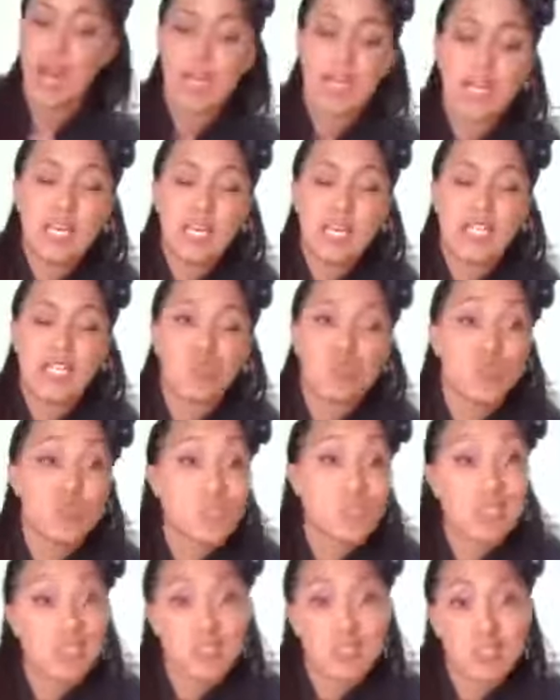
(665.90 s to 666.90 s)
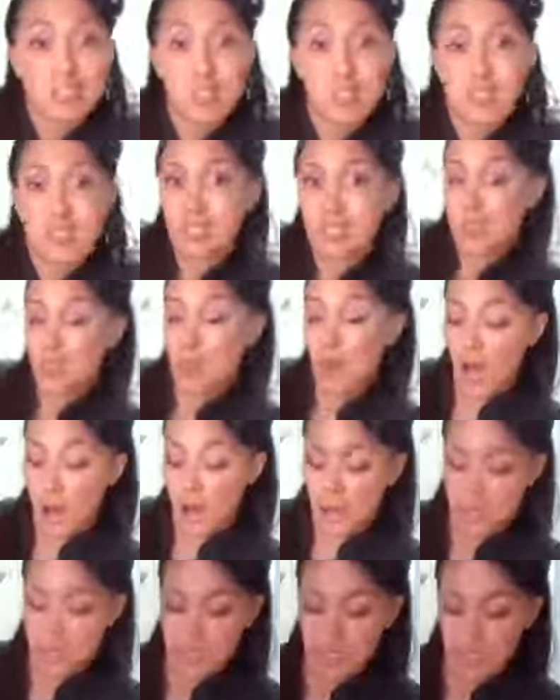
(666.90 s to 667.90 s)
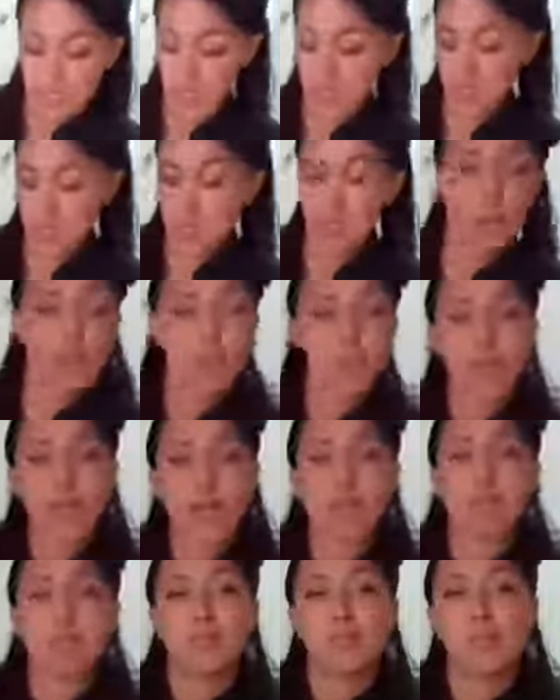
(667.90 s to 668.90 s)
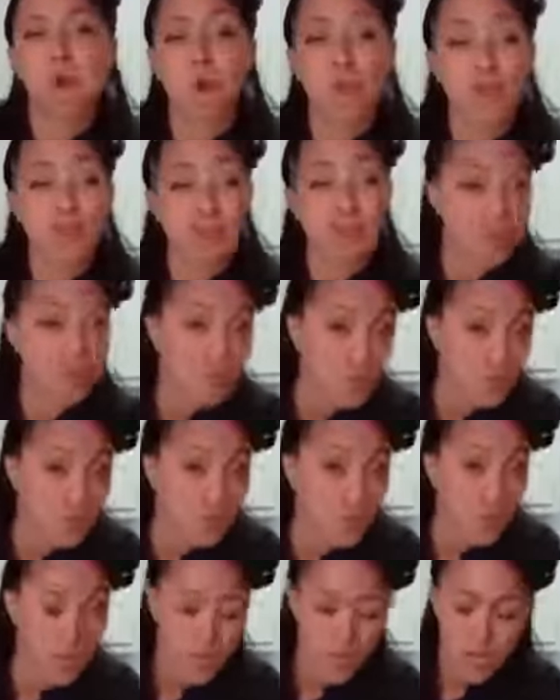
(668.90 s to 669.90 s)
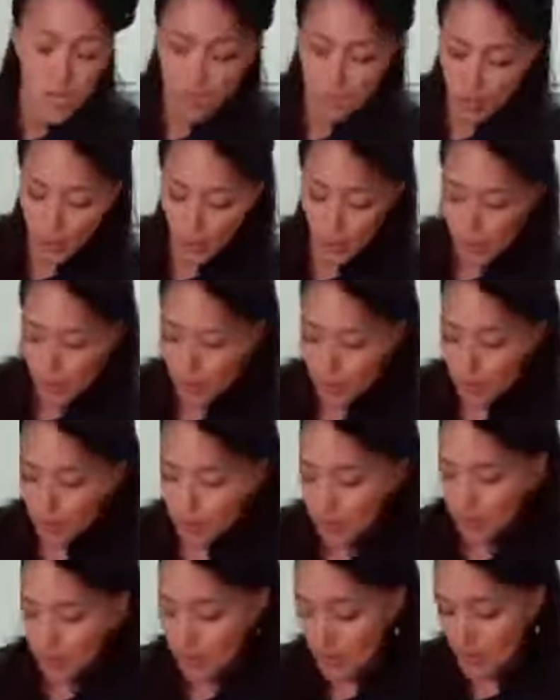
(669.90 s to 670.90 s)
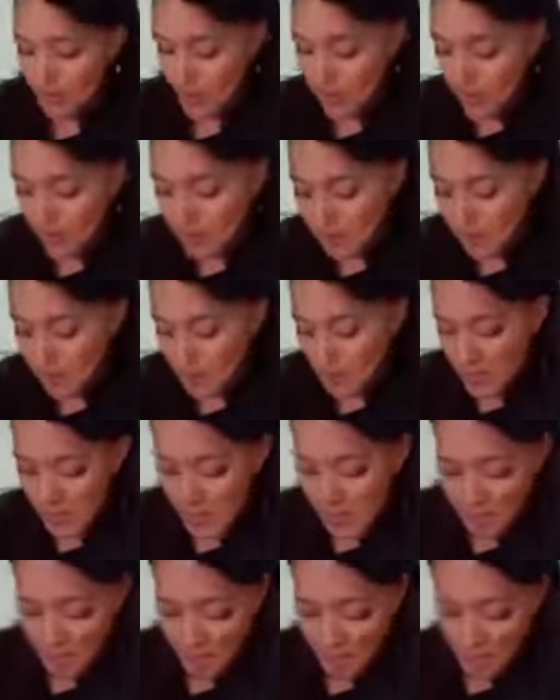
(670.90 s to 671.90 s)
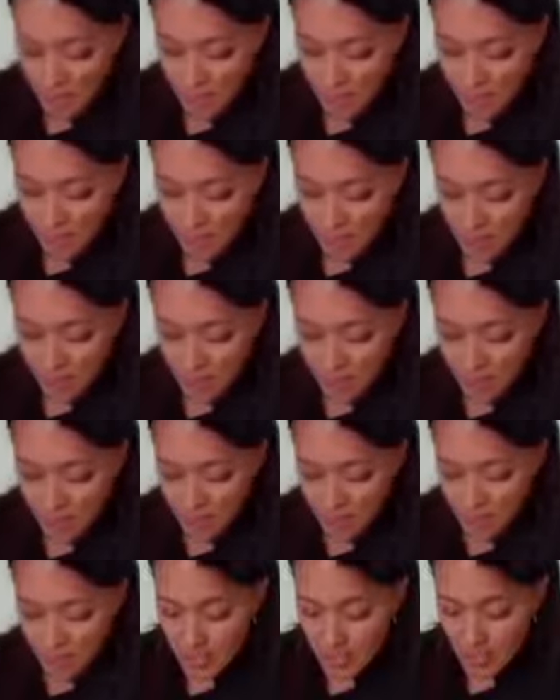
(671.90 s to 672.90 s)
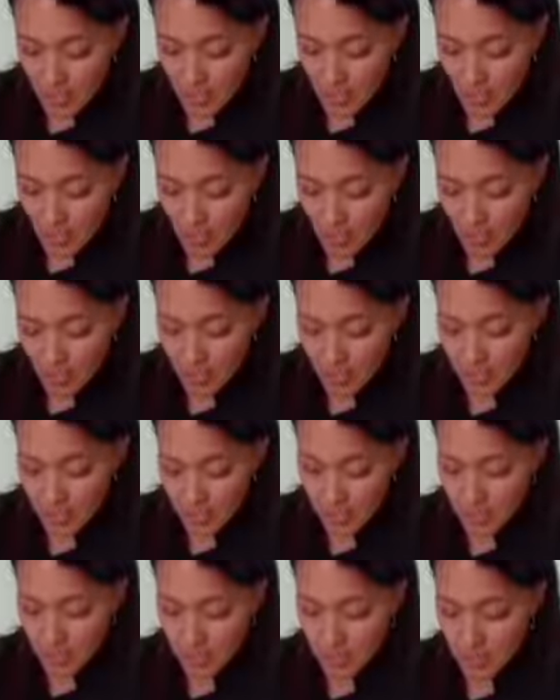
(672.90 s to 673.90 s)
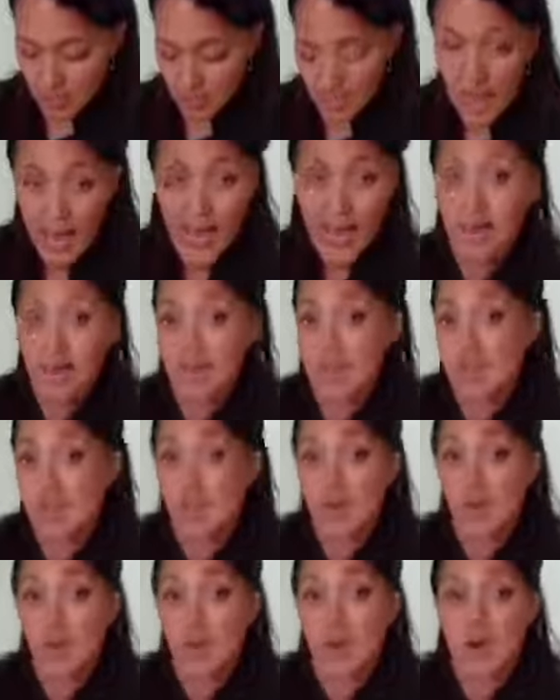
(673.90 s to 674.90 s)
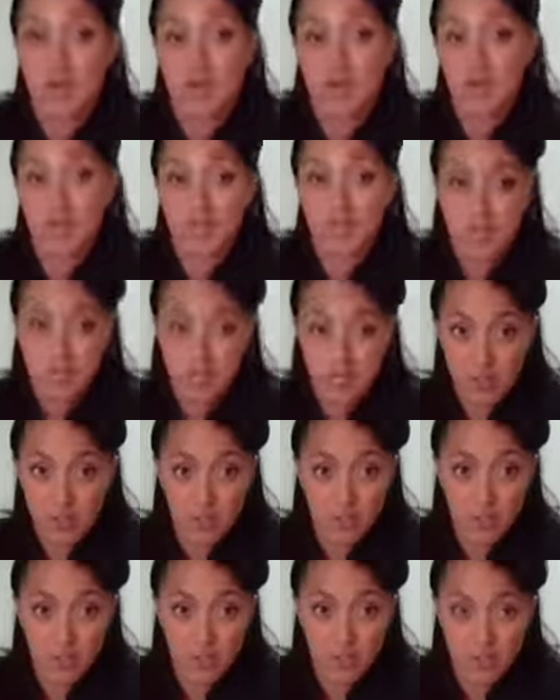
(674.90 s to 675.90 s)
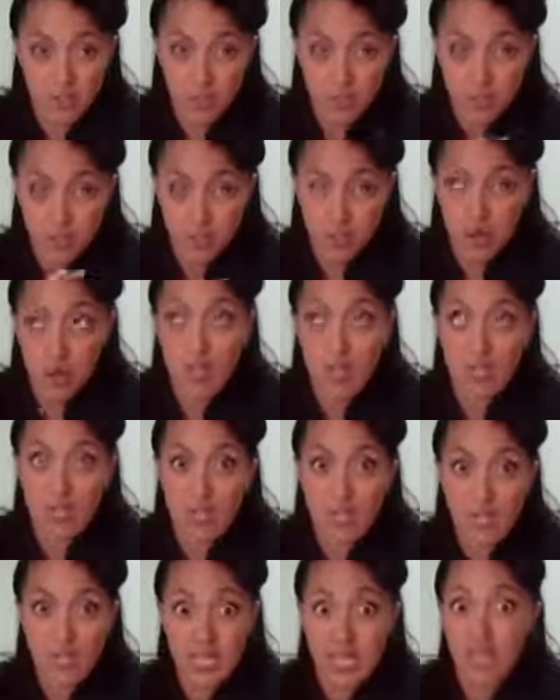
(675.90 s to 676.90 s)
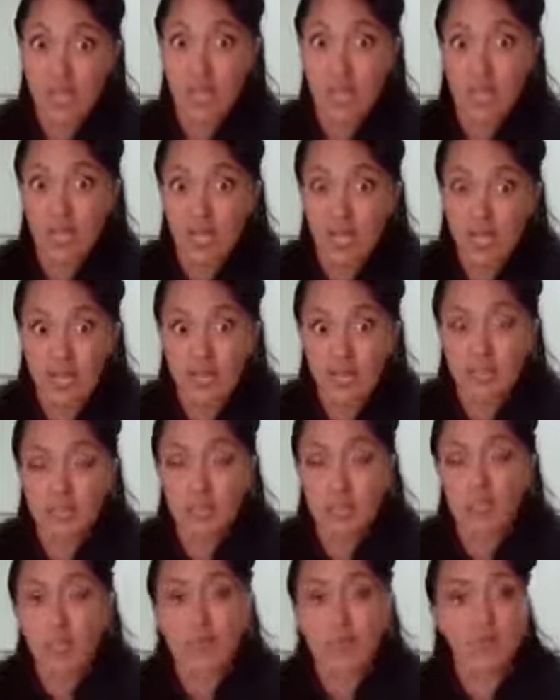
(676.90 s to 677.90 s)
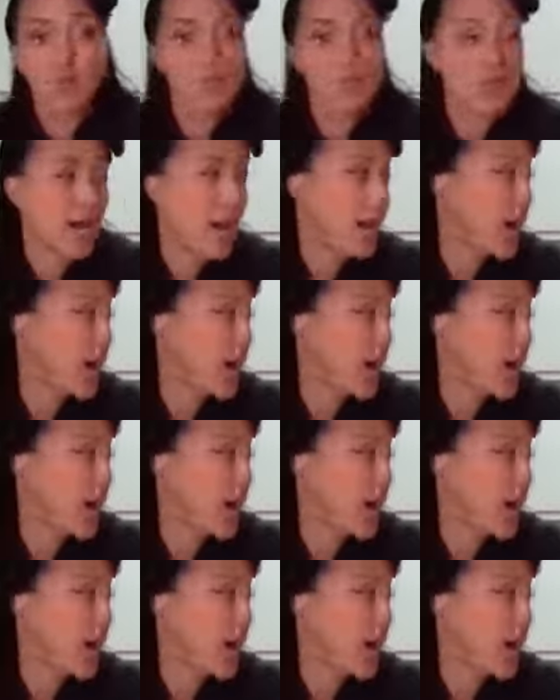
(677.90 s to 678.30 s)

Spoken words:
add in chia seeds, poppy seeds. Some people like to muddle fruit. Go ahead and put that in there. My favorite recommendation though is add anything you want into this process here, like at this step. You can